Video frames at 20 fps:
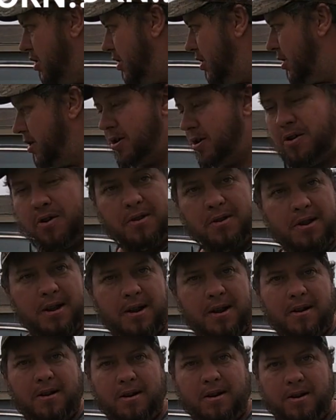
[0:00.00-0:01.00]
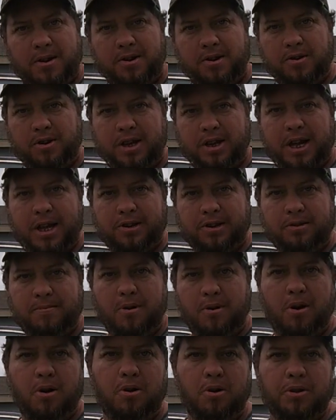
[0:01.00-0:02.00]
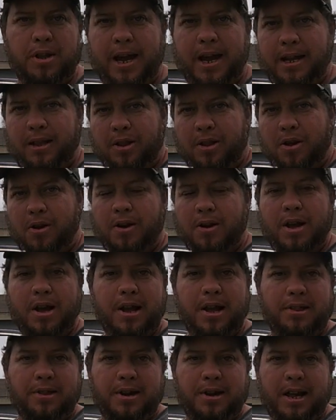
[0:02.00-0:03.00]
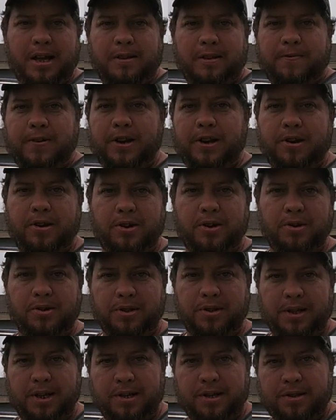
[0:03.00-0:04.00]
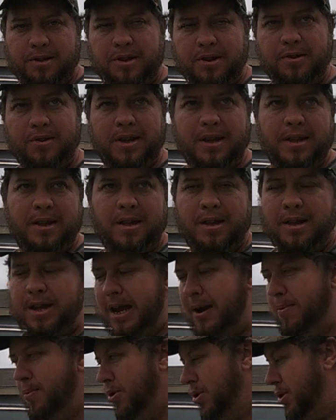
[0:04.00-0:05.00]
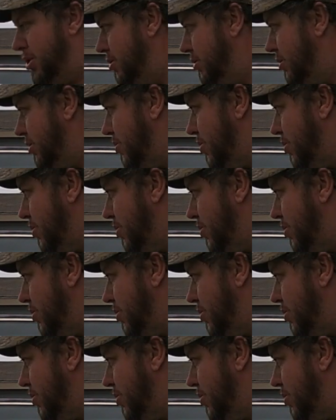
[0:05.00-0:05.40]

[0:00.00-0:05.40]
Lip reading: hook it on there, you'll catch them all day long. The next video you'll see us do it, and we'll use